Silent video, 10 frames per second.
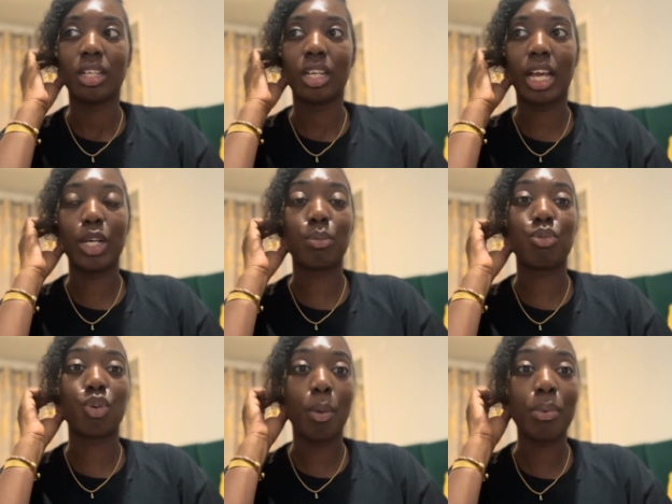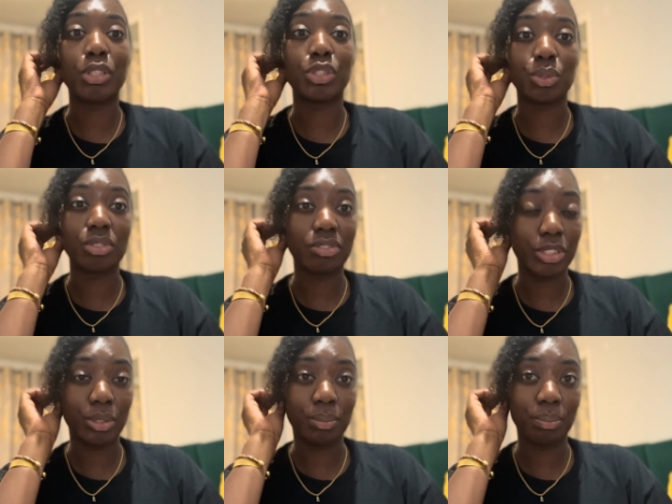like a proper short
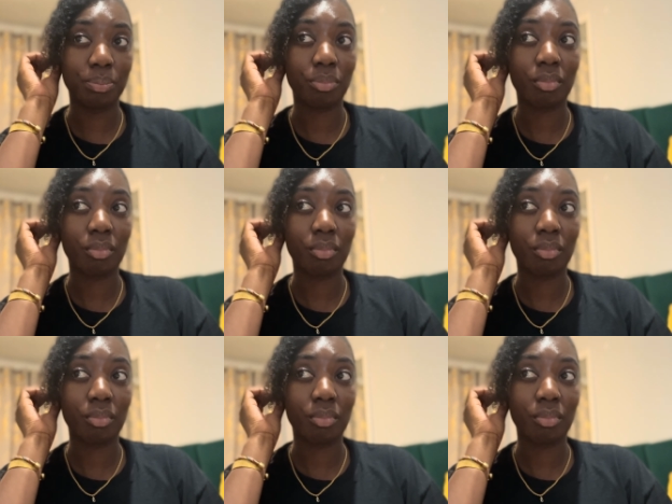film.